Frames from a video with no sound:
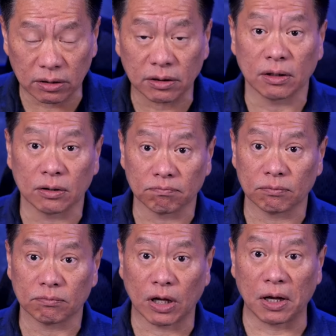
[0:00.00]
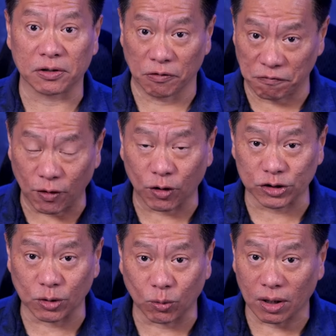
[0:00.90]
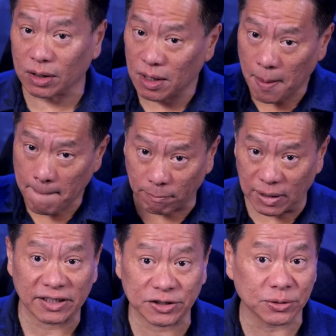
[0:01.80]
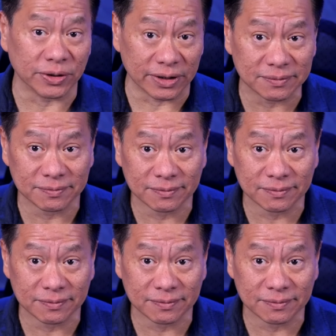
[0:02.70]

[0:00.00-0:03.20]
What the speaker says: around, you focus your water, blast through it.